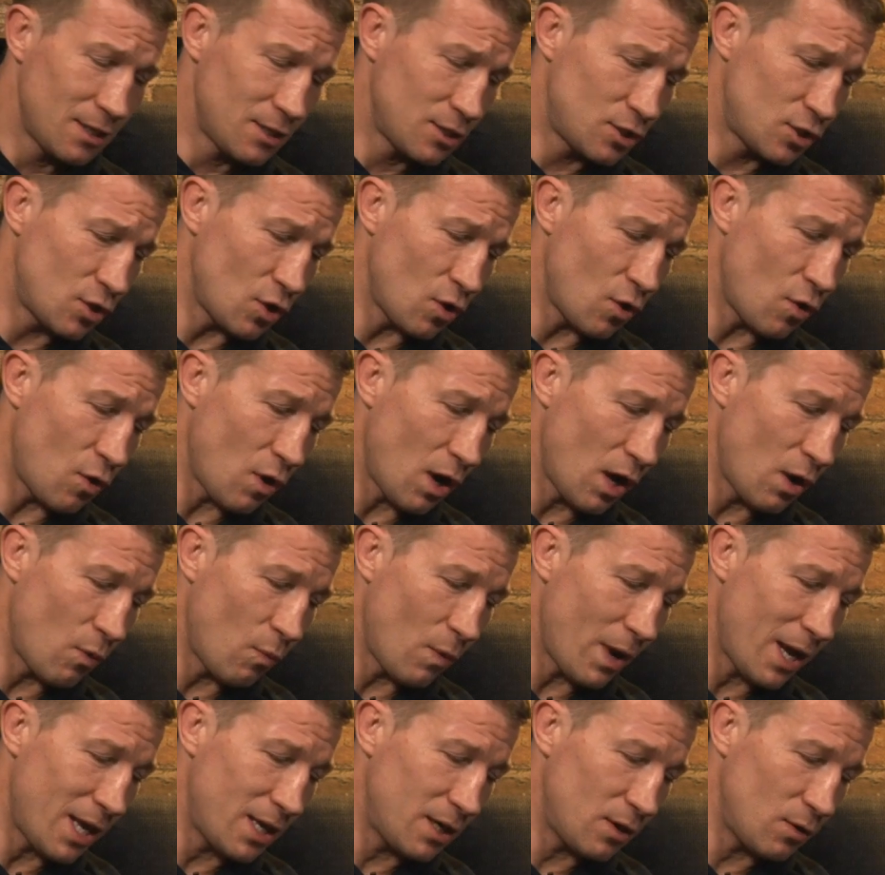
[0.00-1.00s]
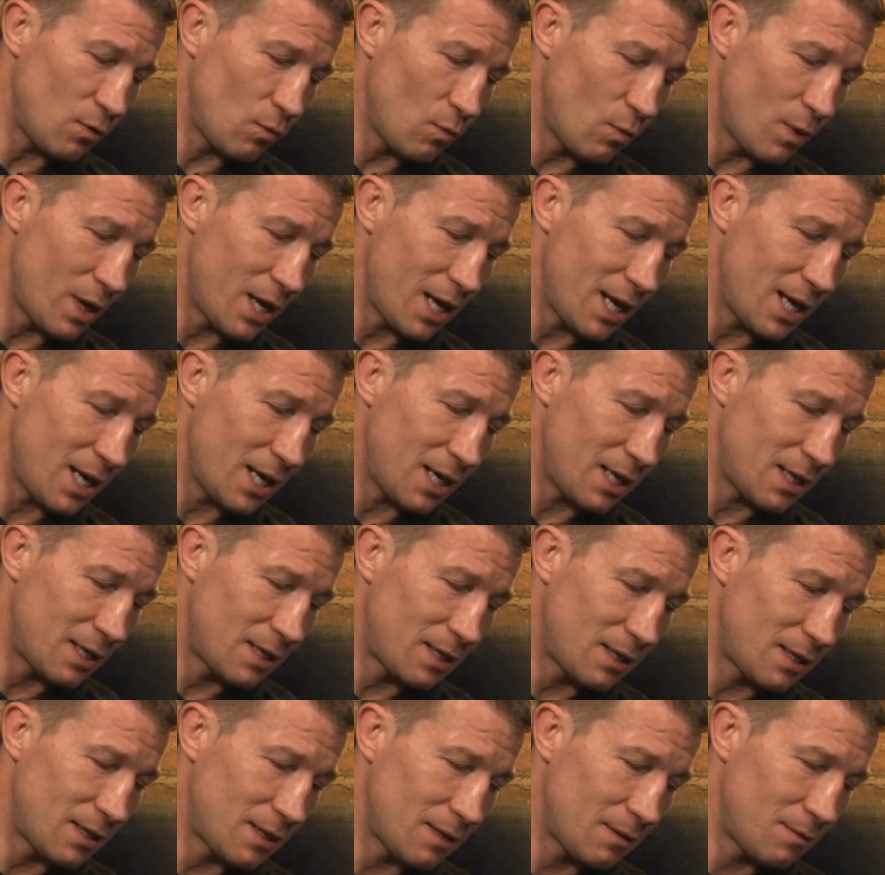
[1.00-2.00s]
So I went
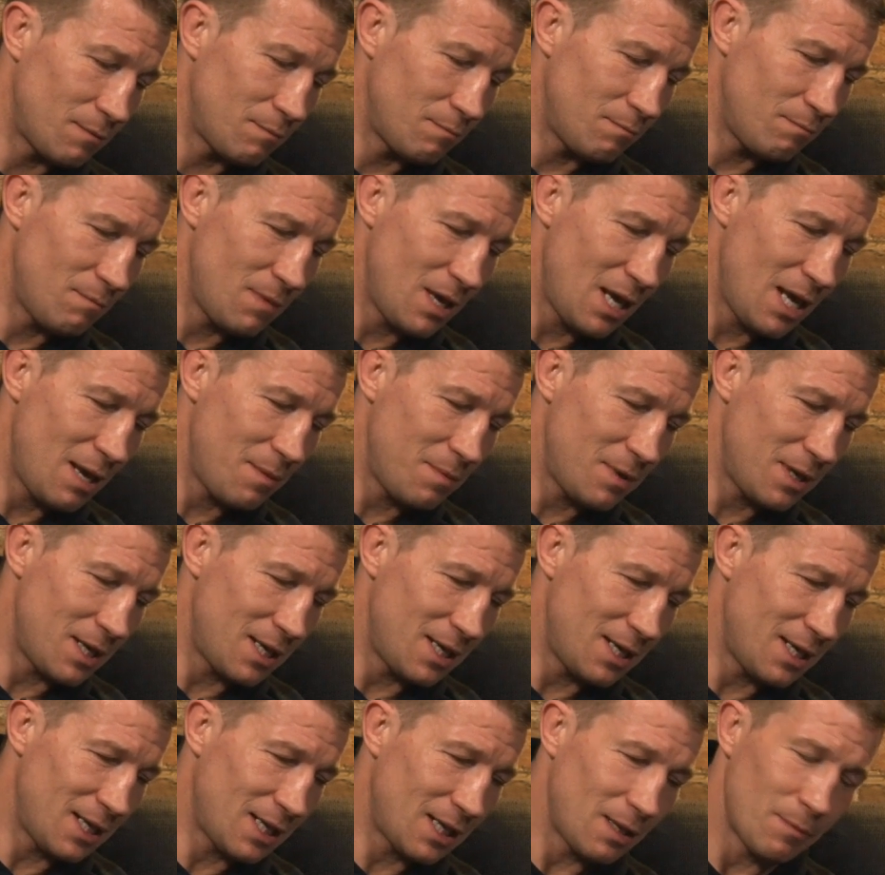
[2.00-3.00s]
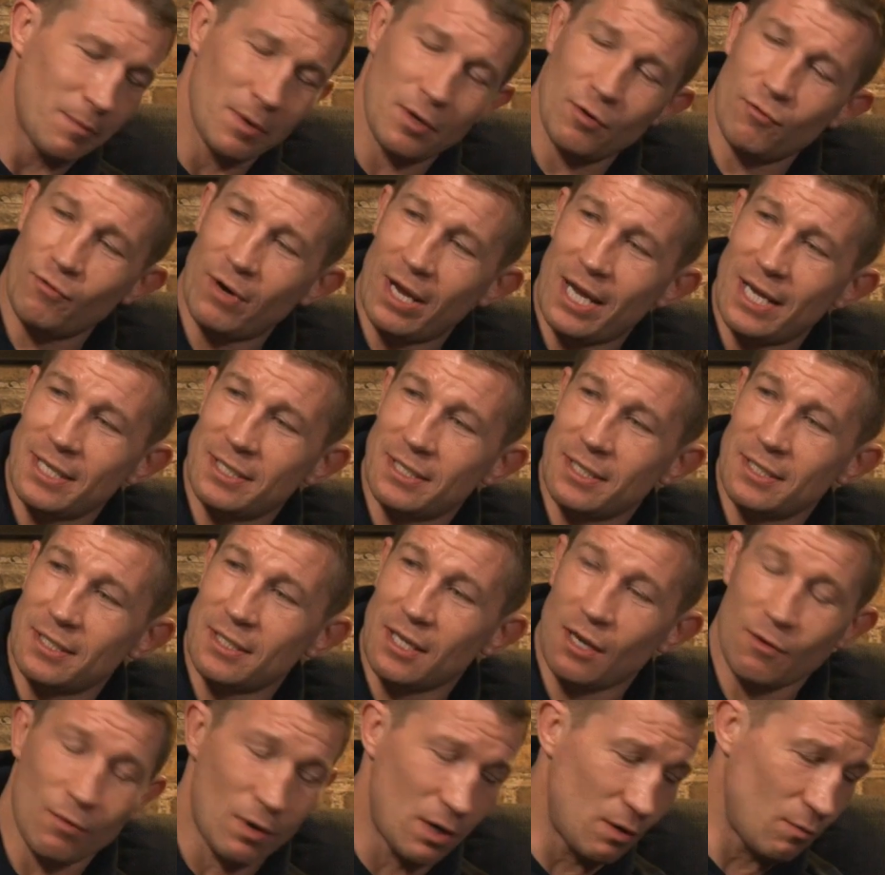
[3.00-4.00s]
with, maybe a little bit
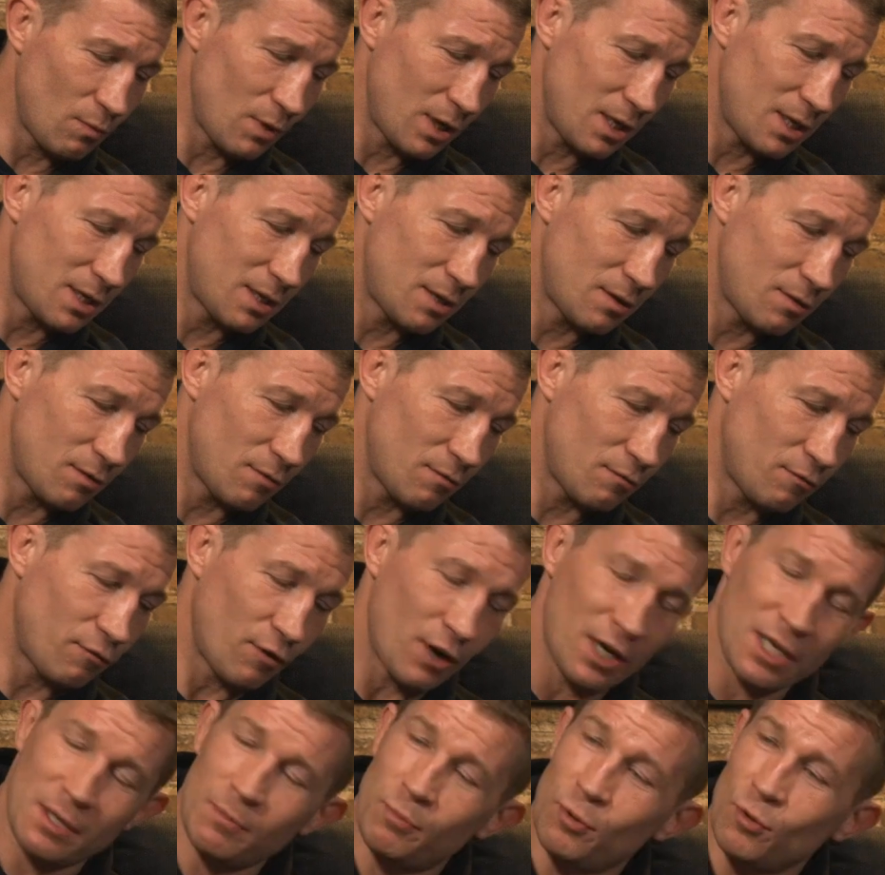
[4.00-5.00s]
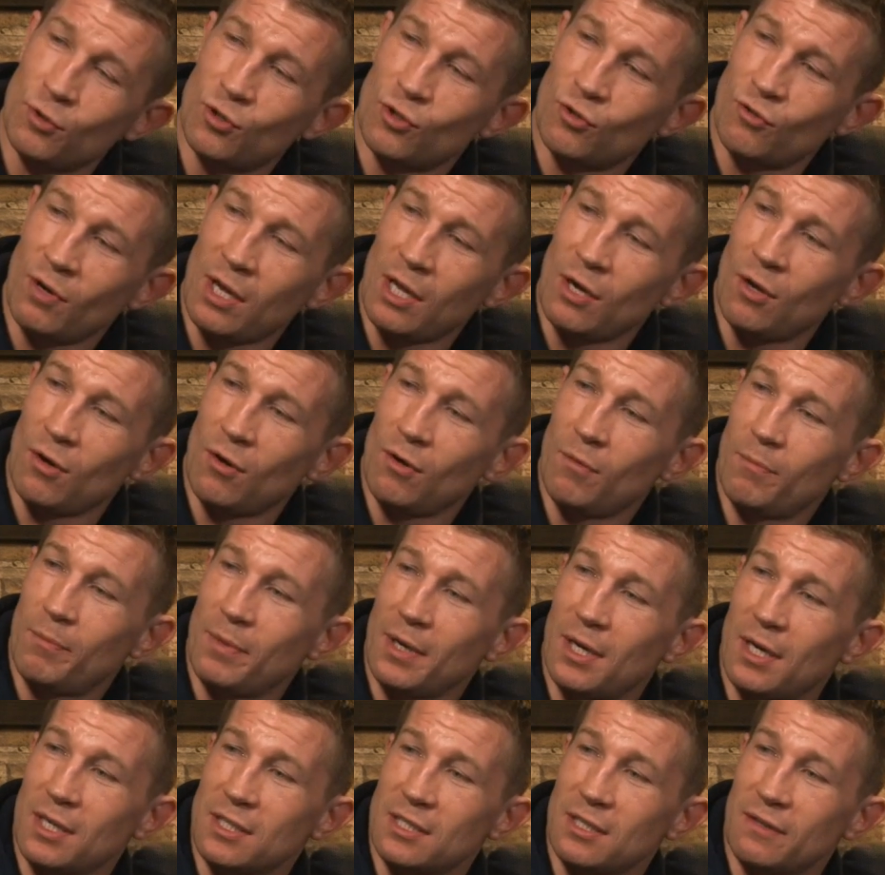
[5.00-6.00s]
racist, I went with Freddie Pucciarello
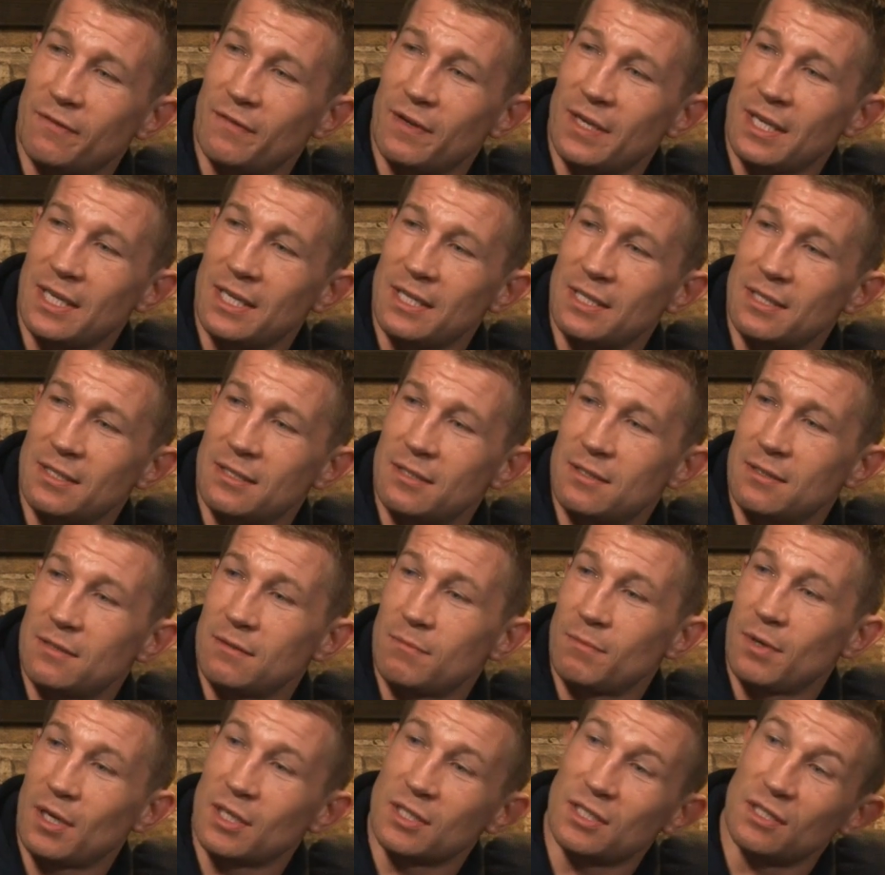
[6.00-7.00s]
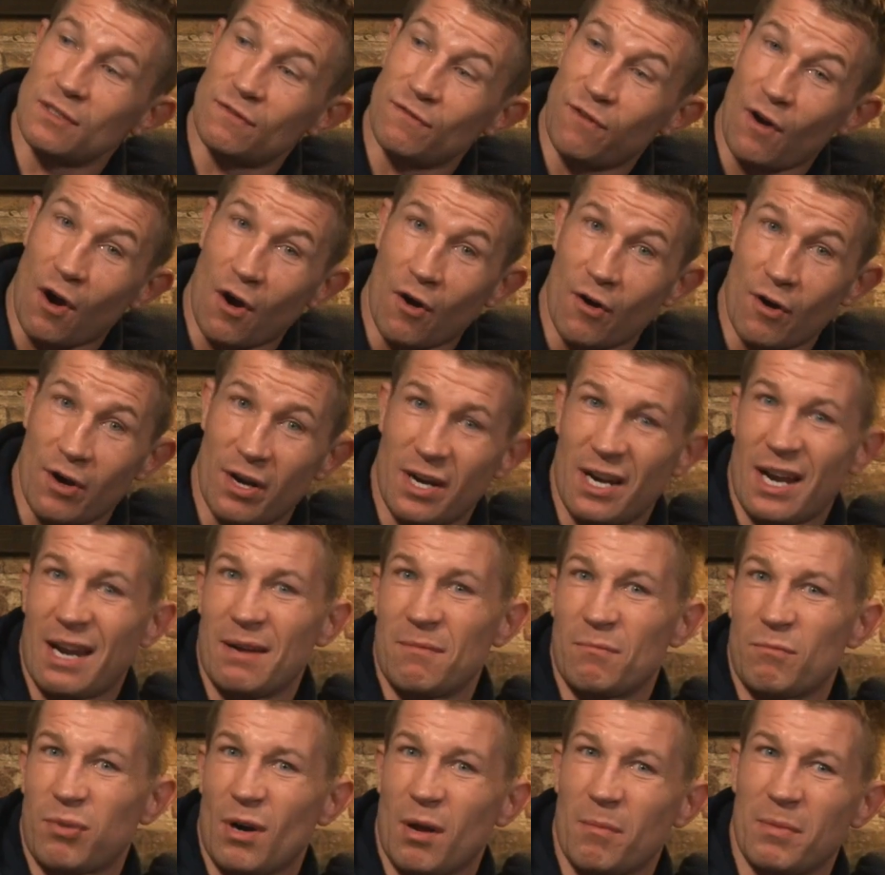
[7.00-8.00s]
because of his because he's foreign
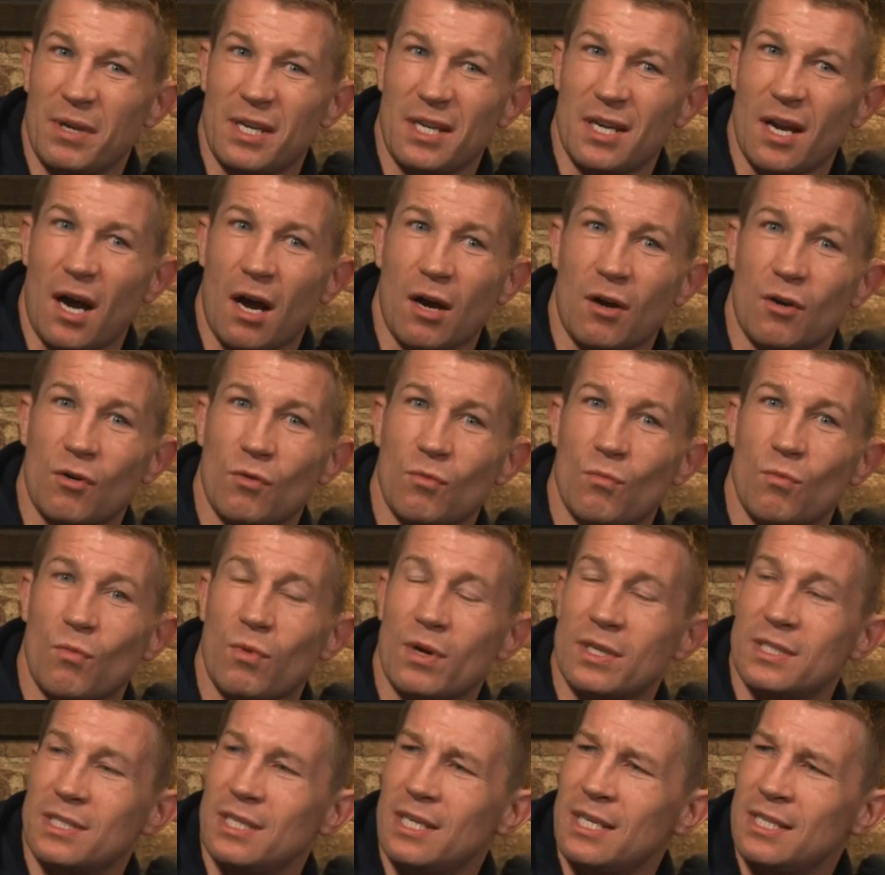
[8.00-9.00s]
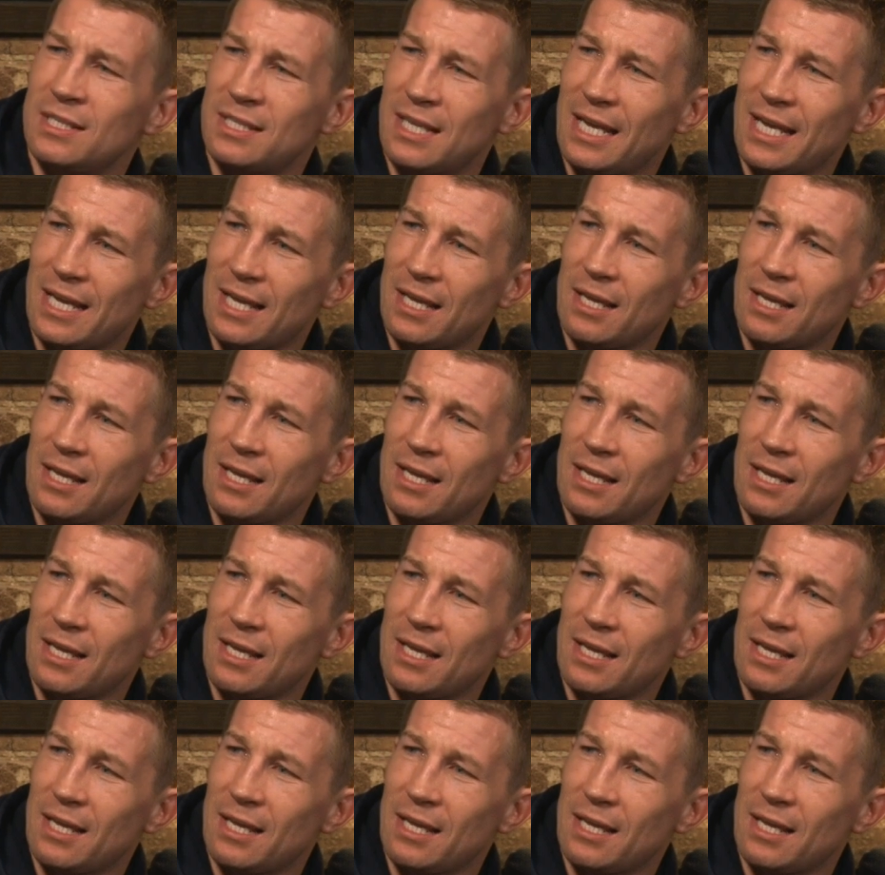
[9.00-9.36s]
and probably not was his